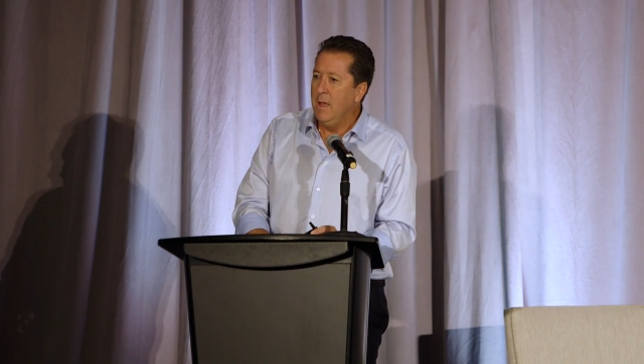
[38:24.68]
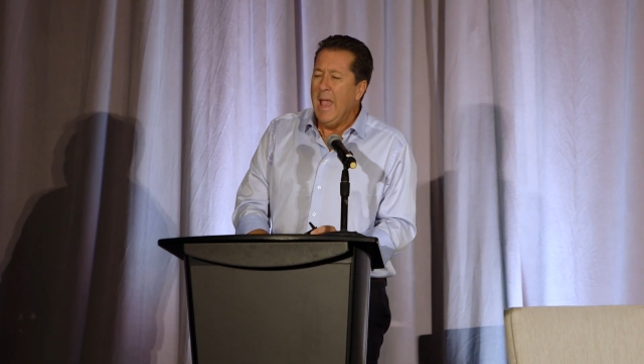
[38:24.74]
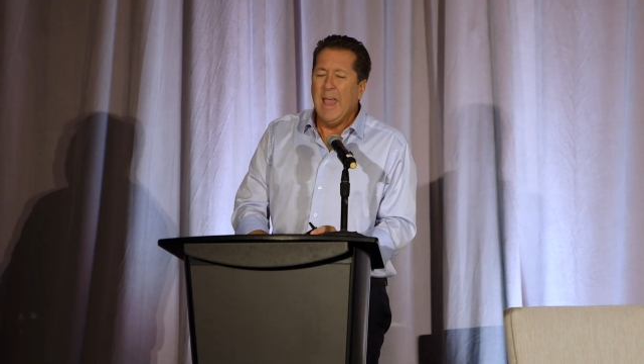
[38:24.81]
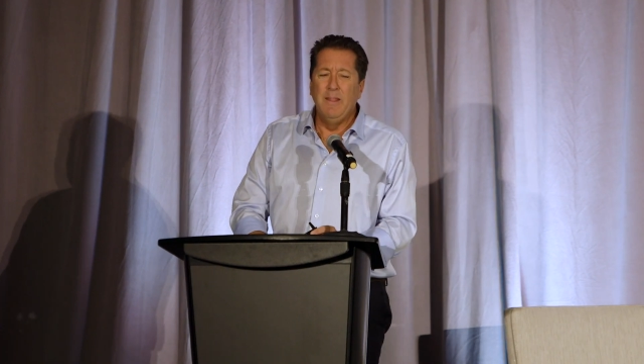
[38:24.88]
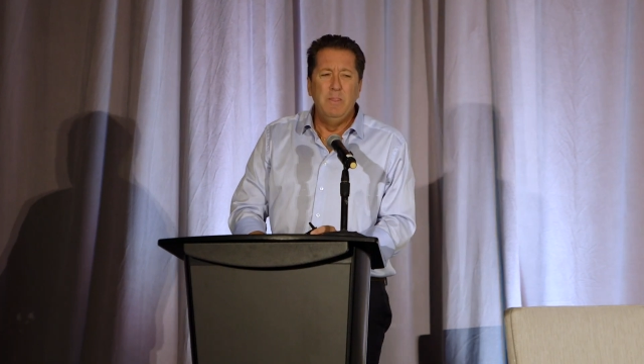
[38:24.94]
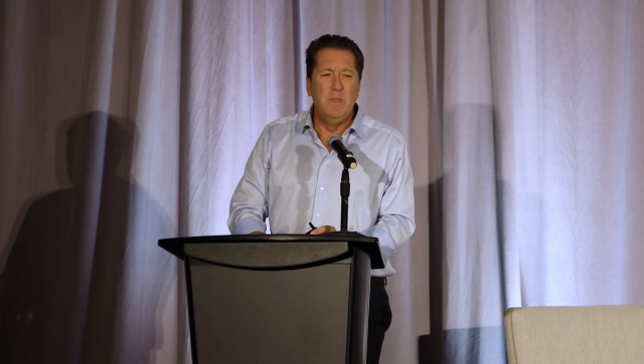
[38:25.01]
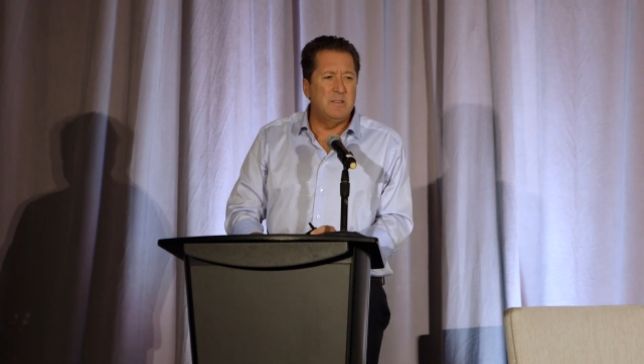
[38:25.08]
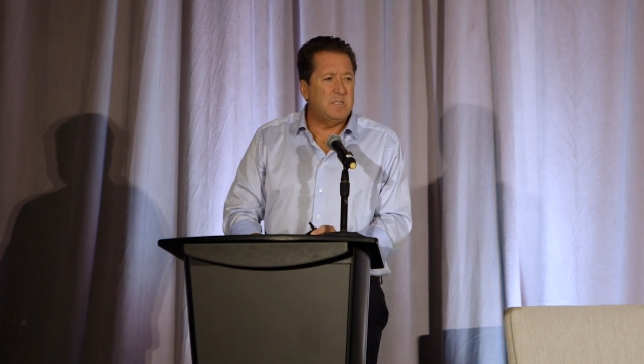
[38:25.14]

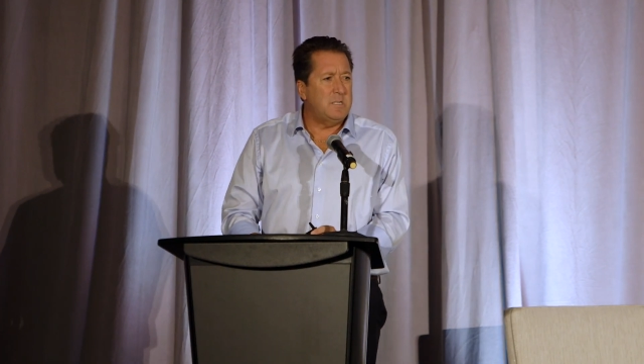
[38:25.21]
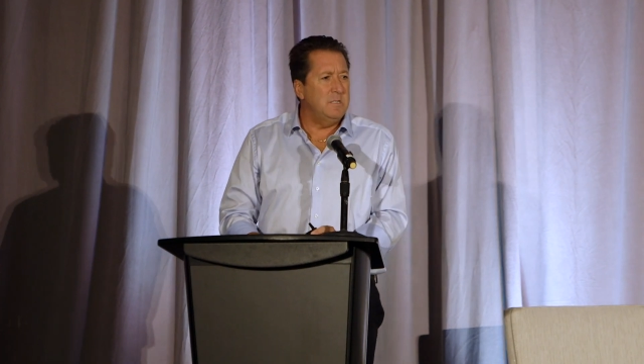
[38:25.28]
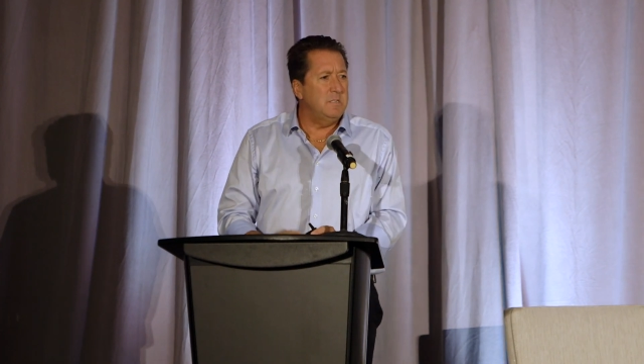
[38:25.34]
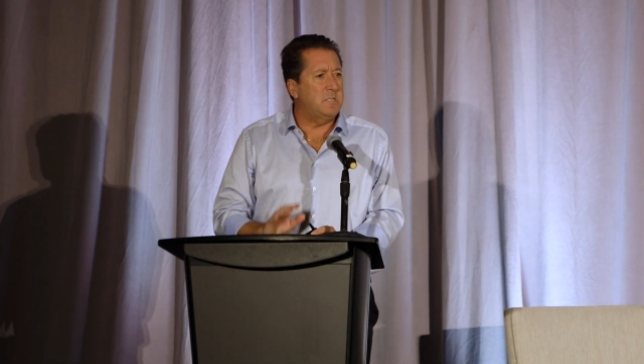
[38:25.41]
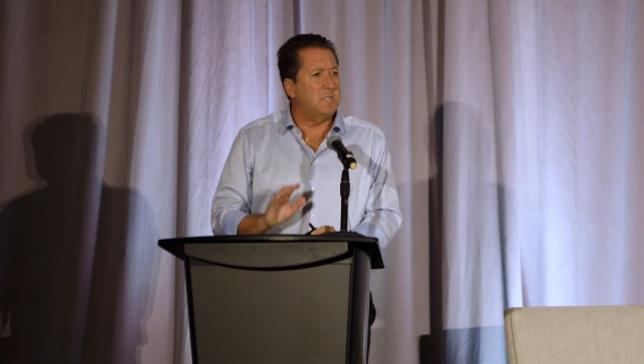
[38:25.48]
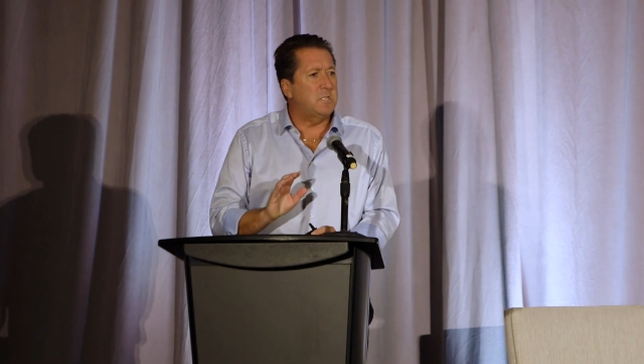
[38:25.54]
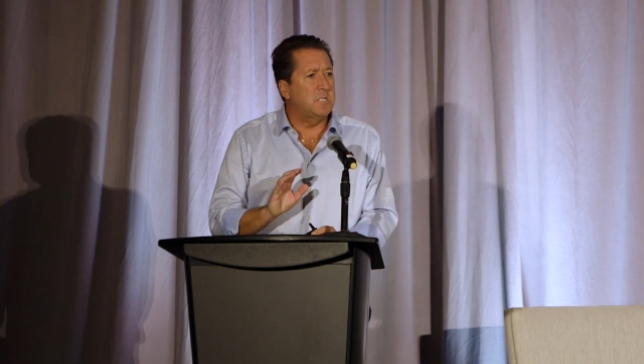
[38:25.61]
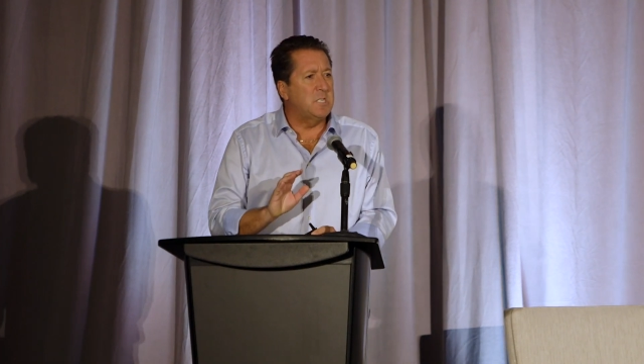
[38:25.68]
And this
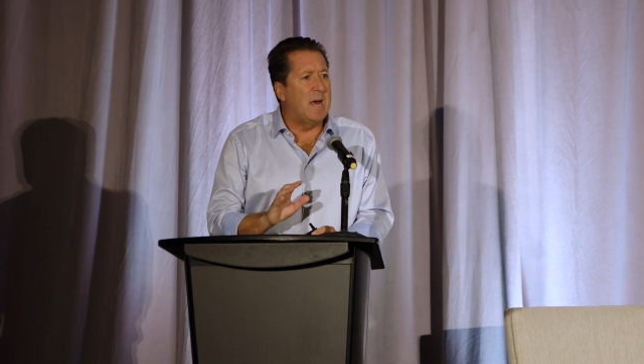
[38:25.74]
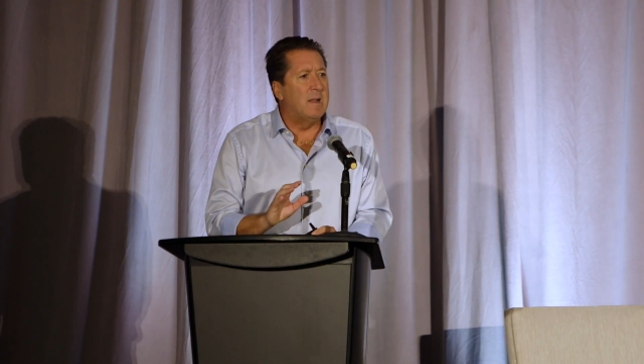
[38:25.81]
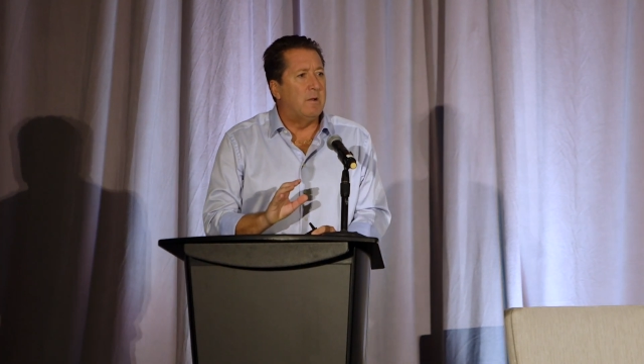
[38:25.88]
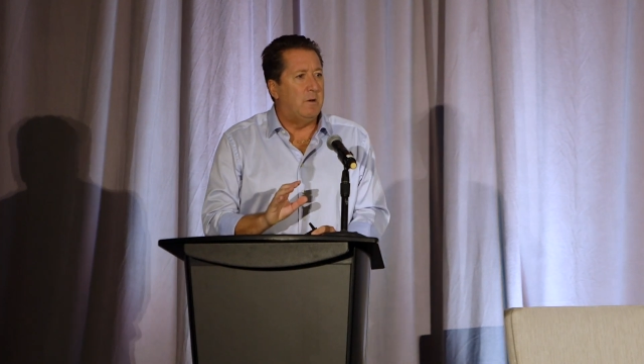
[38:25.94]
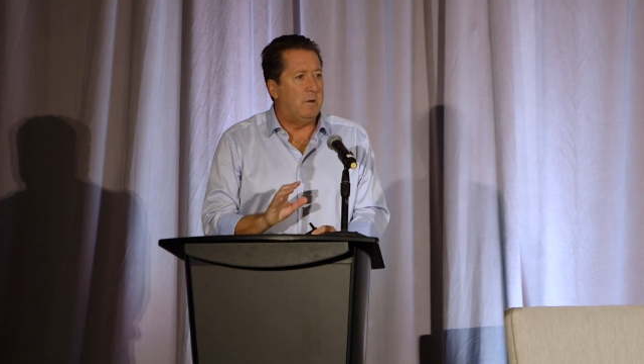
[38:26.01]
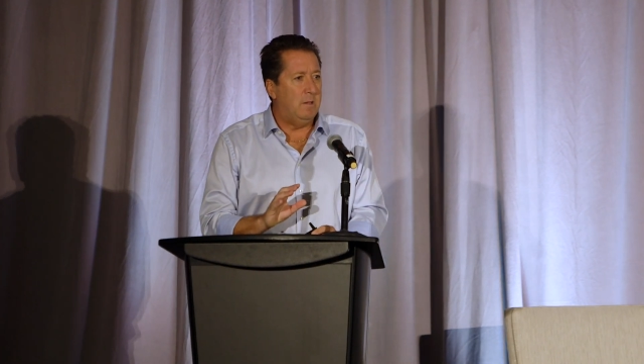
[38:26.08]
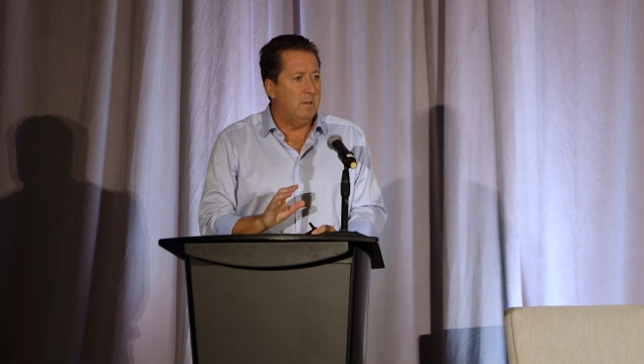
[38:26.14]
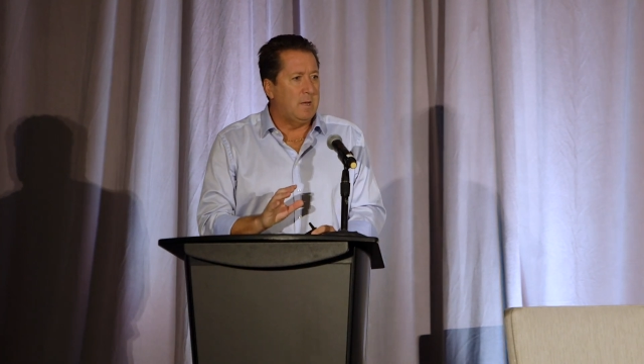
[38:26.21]
is
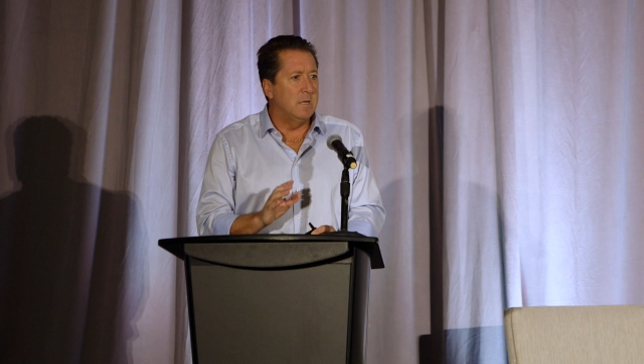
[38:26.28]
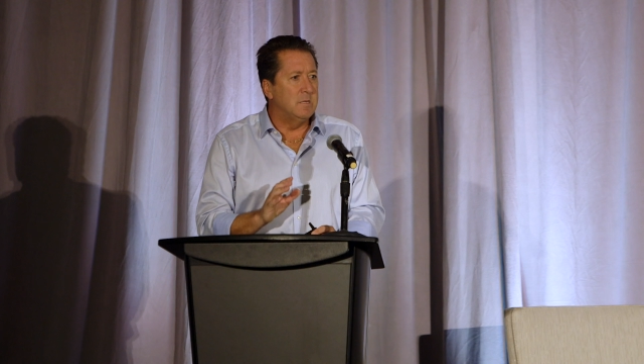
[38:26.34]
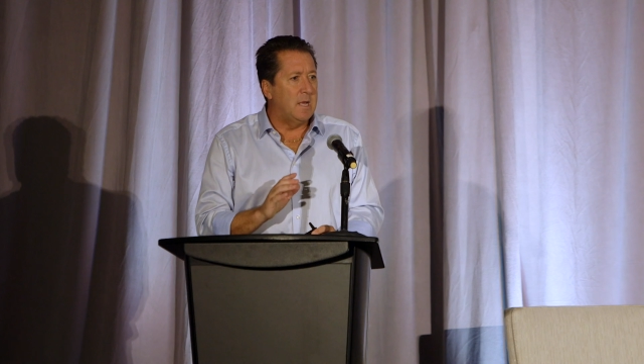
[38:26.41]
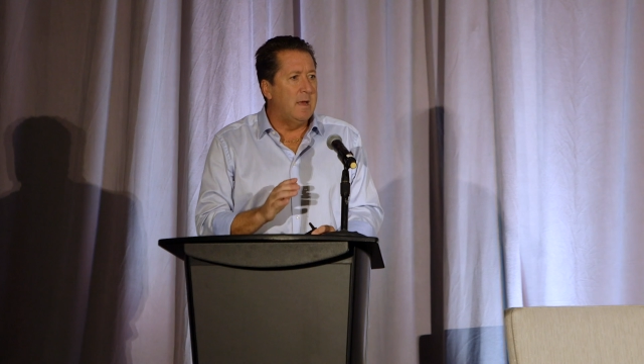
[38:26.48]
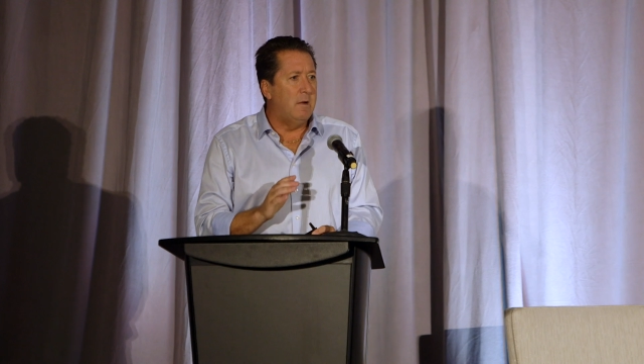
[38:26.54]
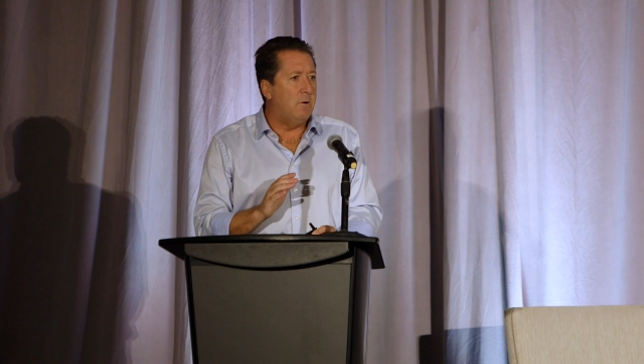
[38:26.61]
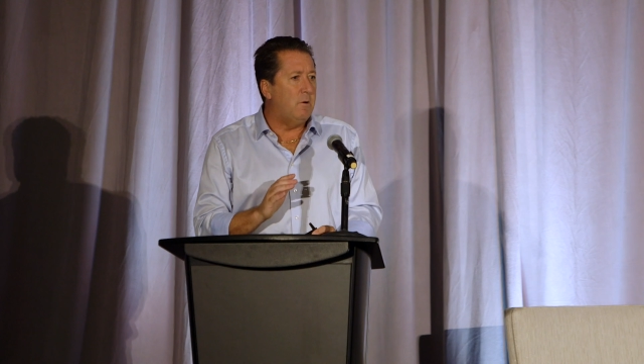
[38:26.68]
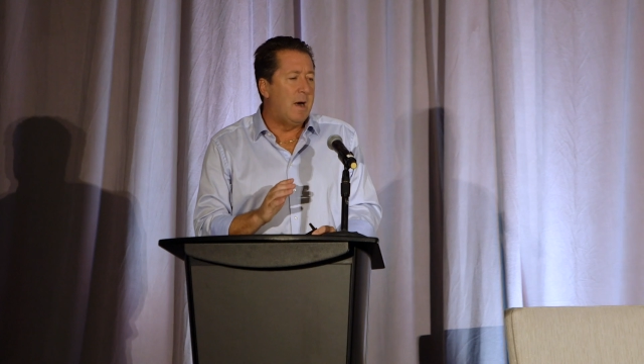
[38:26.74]
subtle, because
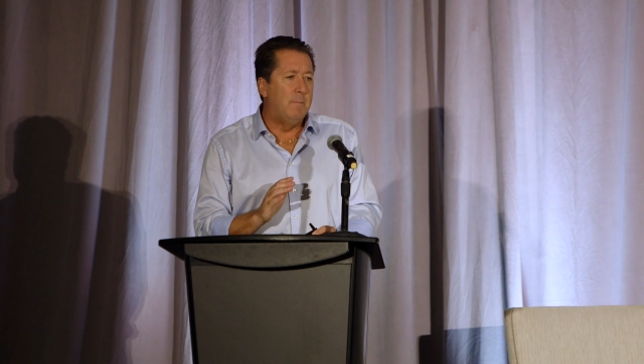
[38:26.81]
I